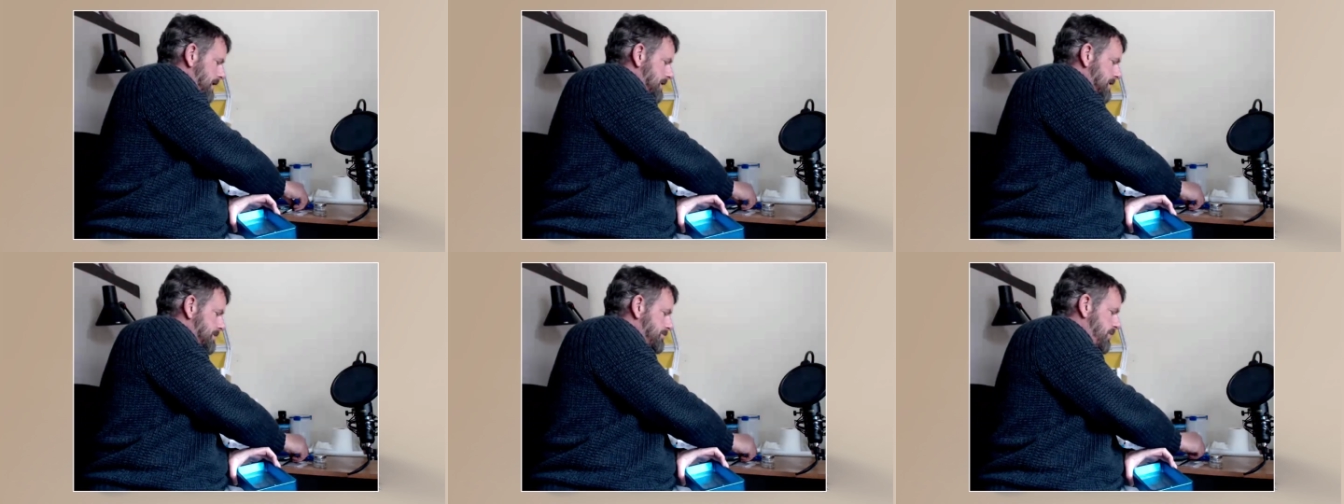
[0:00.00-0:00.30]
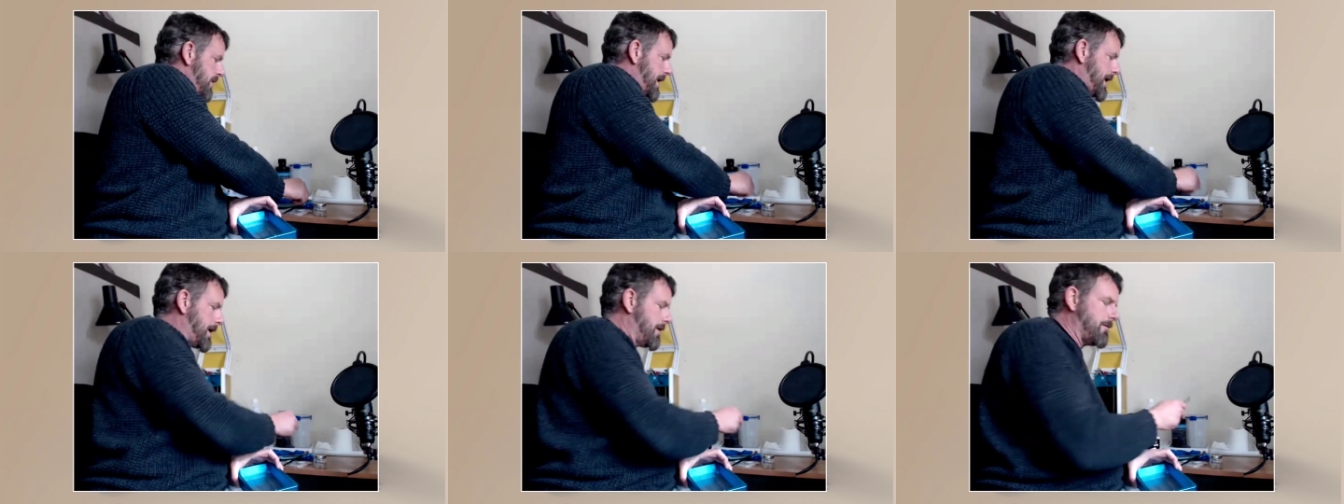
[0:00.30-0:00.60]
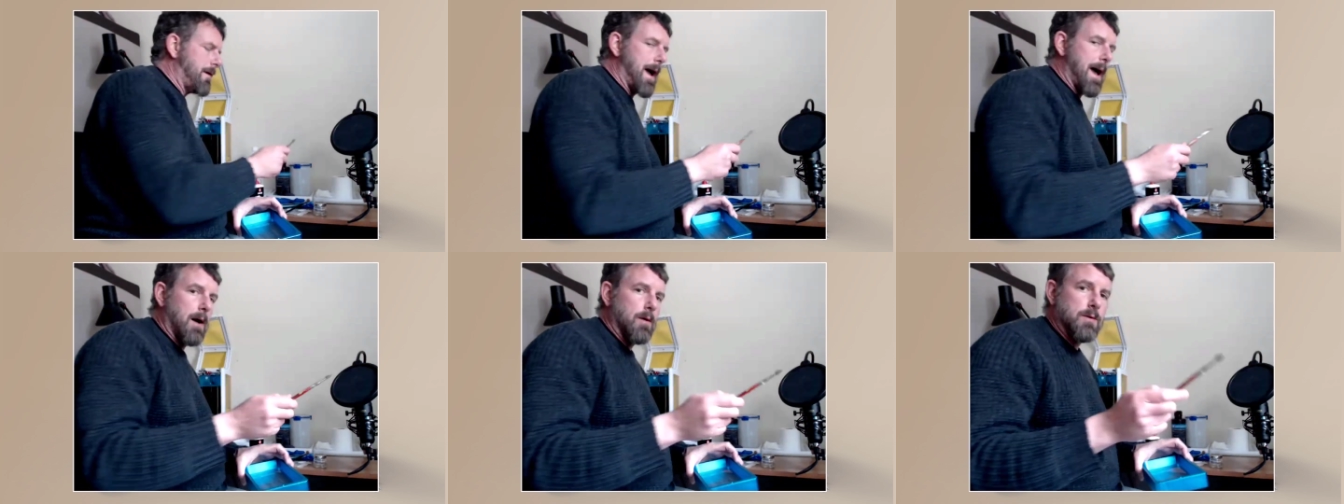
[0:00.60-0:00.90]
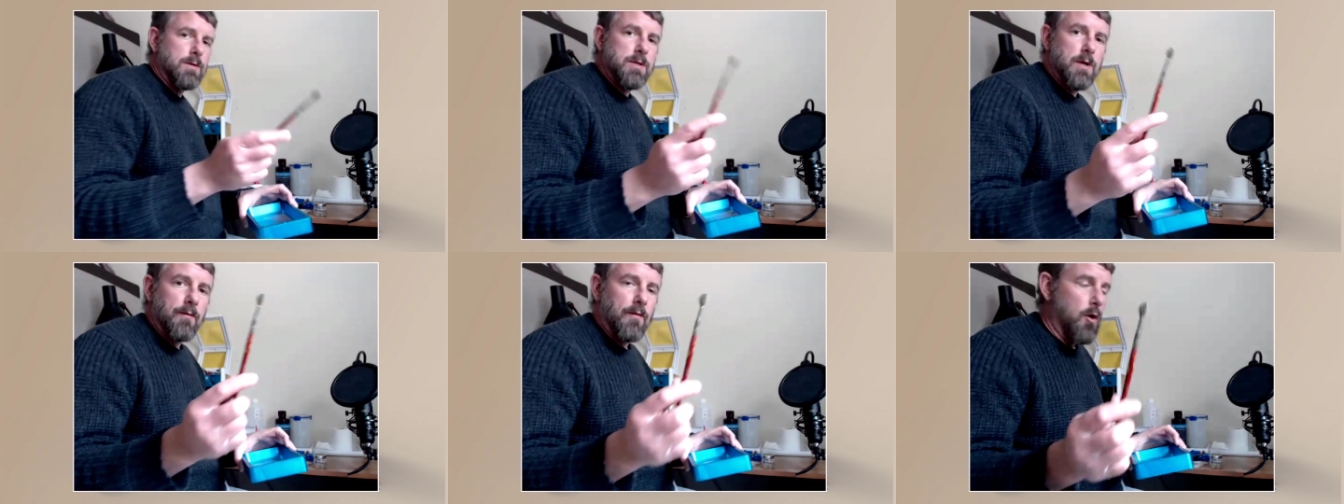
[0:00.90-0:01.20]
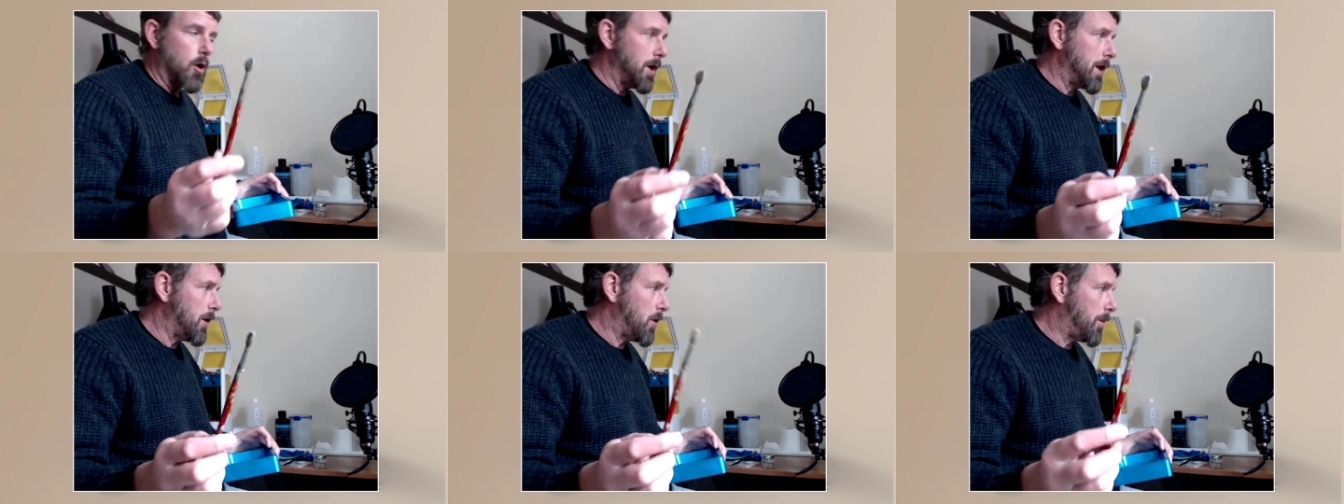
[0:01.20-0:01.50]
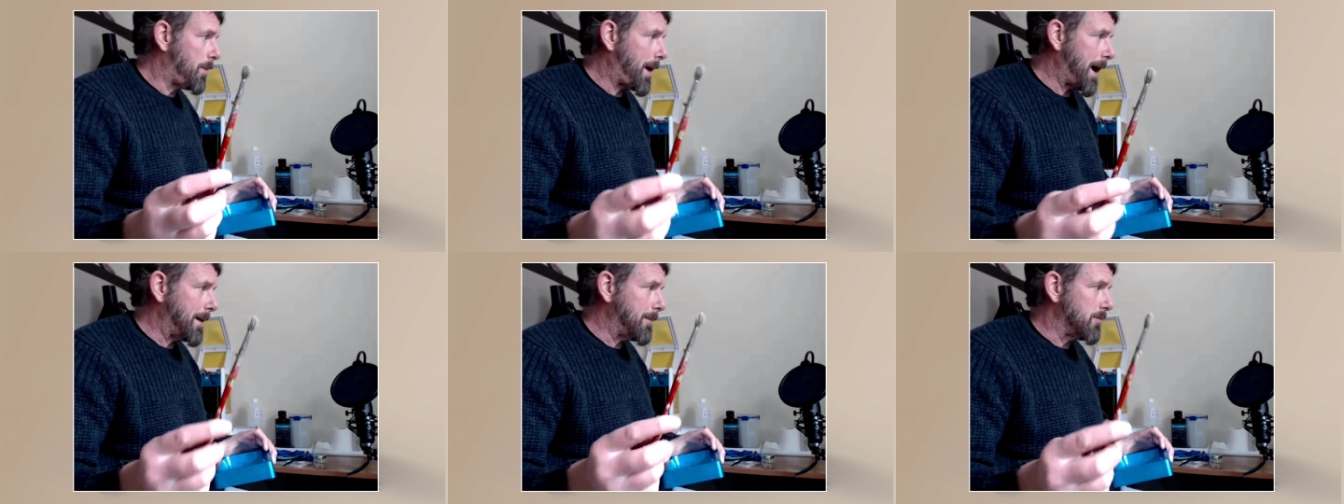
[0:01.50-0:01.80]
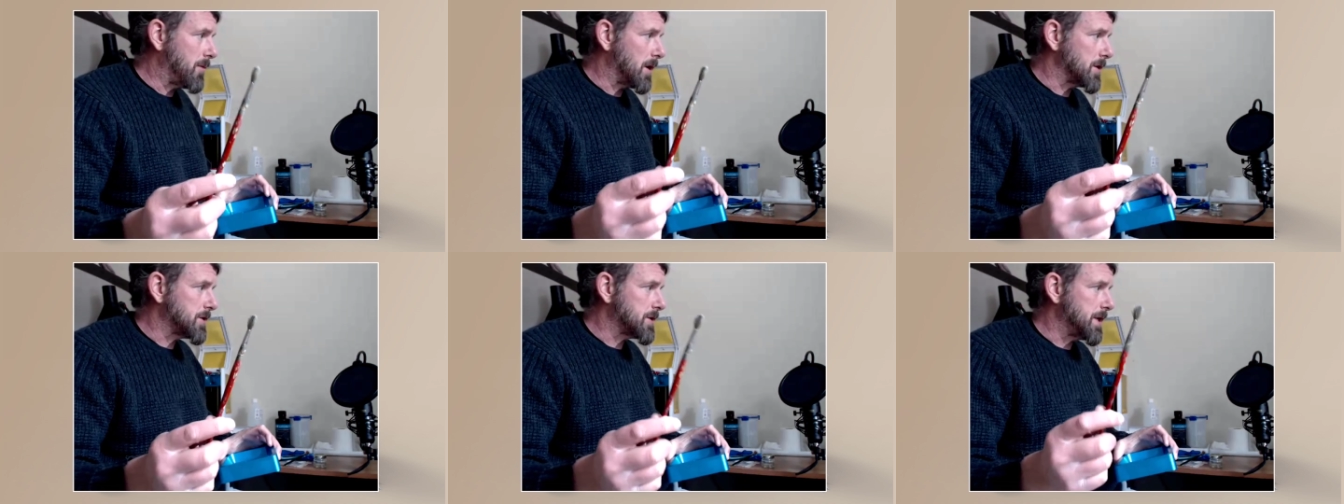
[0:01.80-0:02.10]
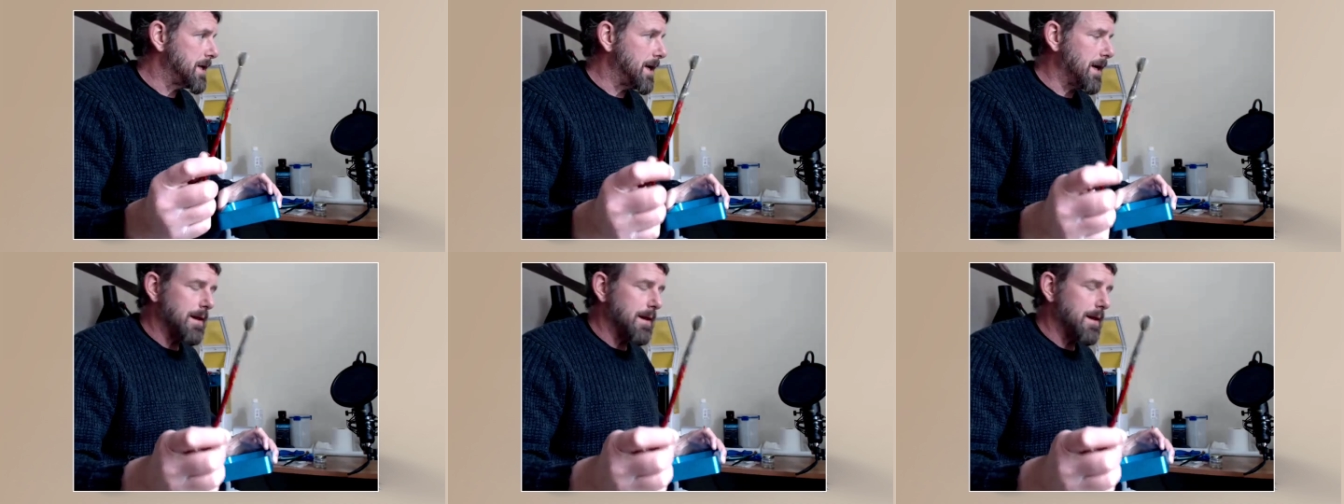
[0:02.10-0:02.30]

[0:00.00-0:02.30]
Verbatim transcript: spread it around. So I've got a little paintbrush.